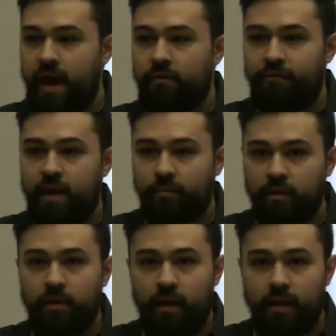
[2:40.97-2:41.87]
had a
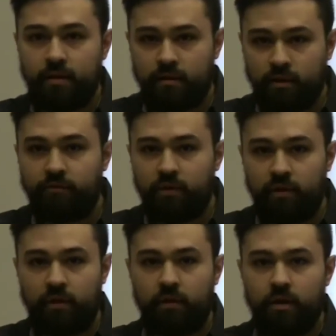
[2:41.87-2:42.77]
family, and lived
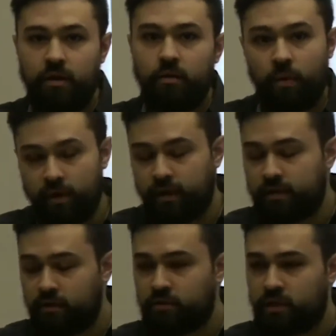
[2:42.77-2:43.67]
here, where he
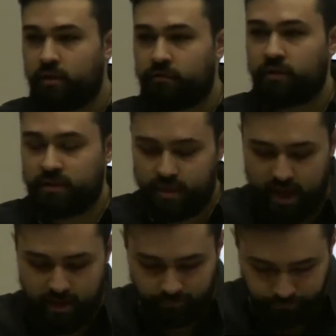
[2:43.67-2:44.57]
continues to live to this
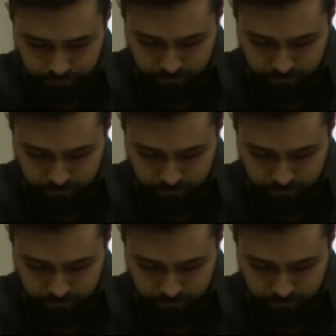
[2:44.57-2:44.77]
day.